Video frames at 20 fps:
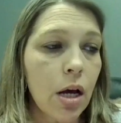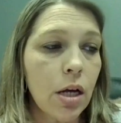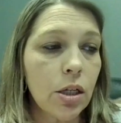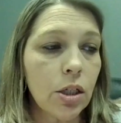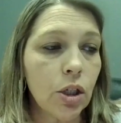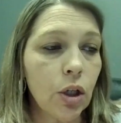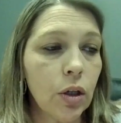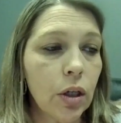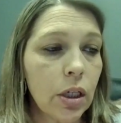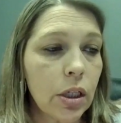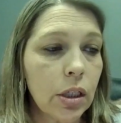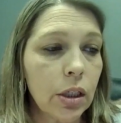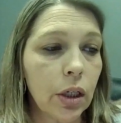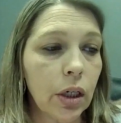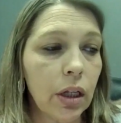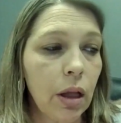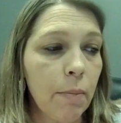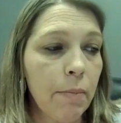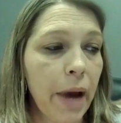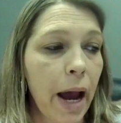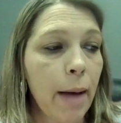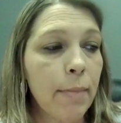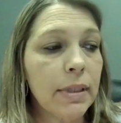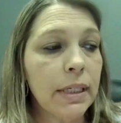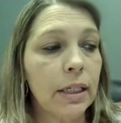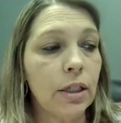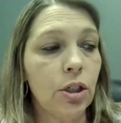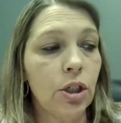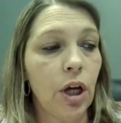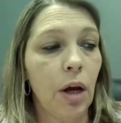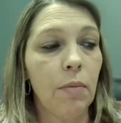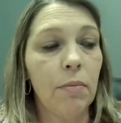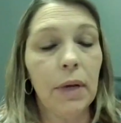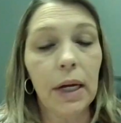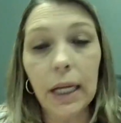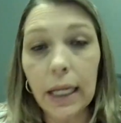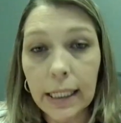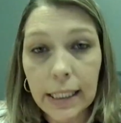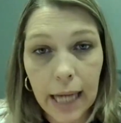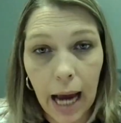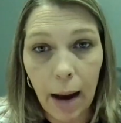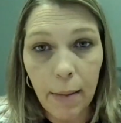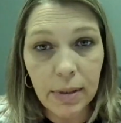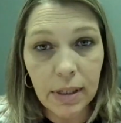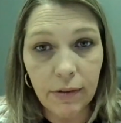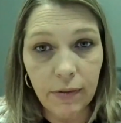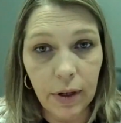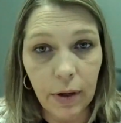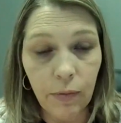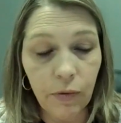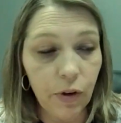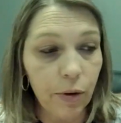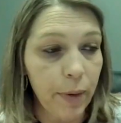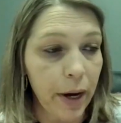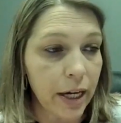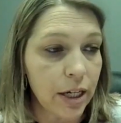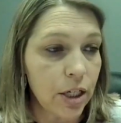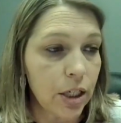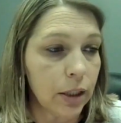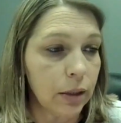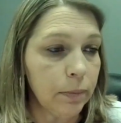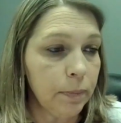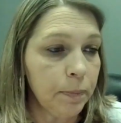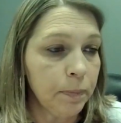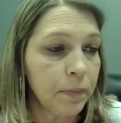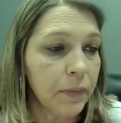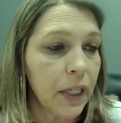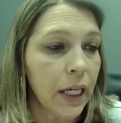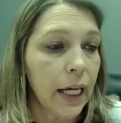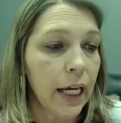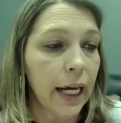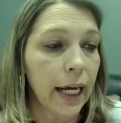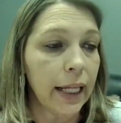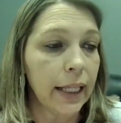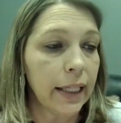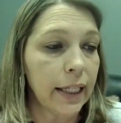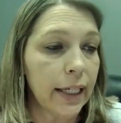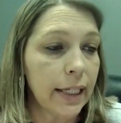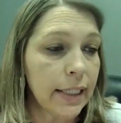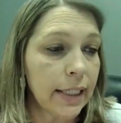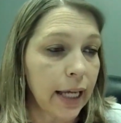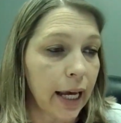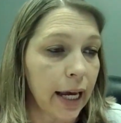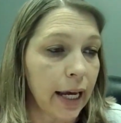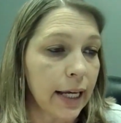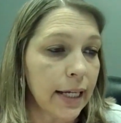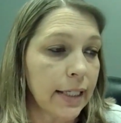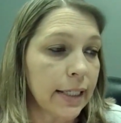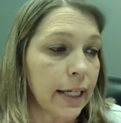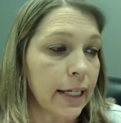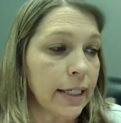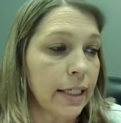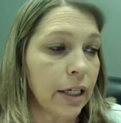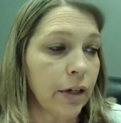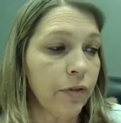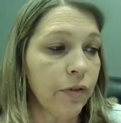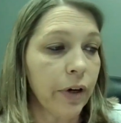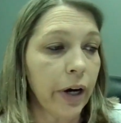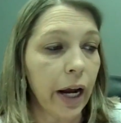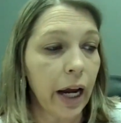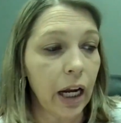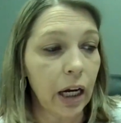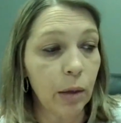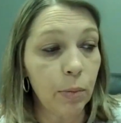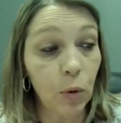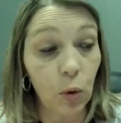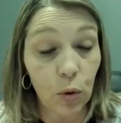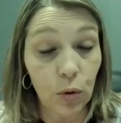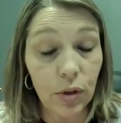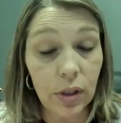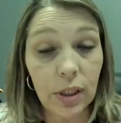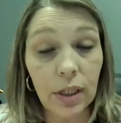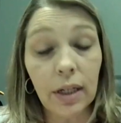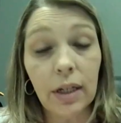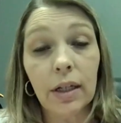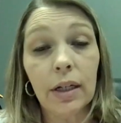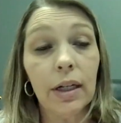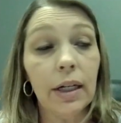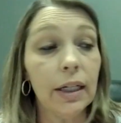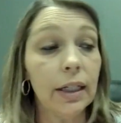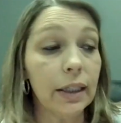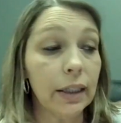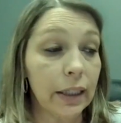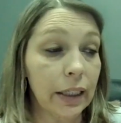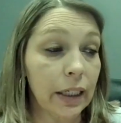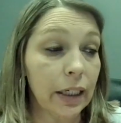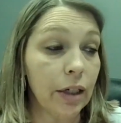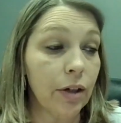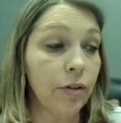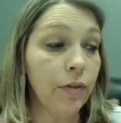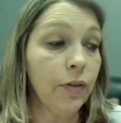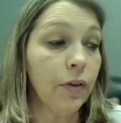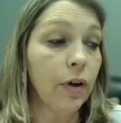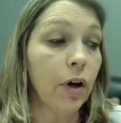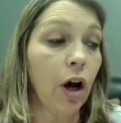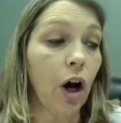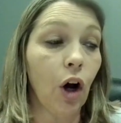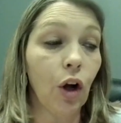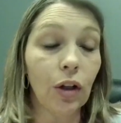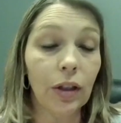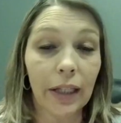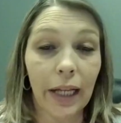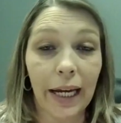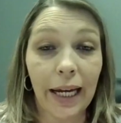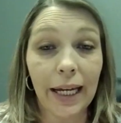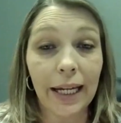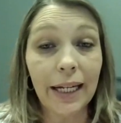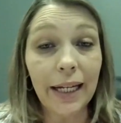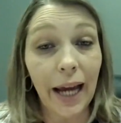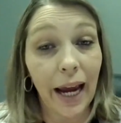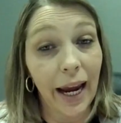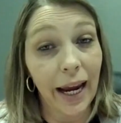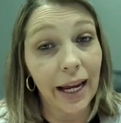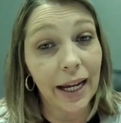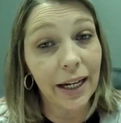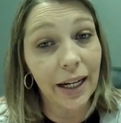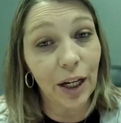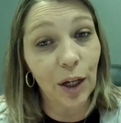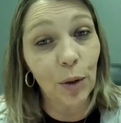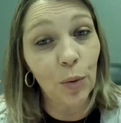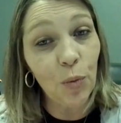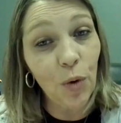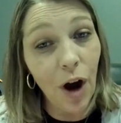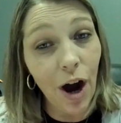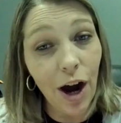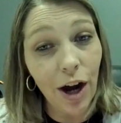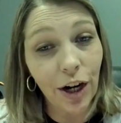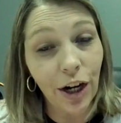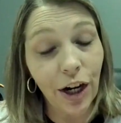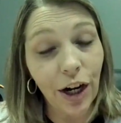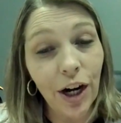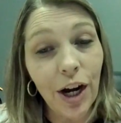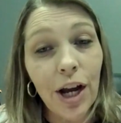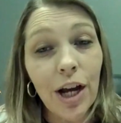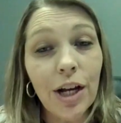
Students learn that maps can show many types of information. In this case, that different animals live on land and in water.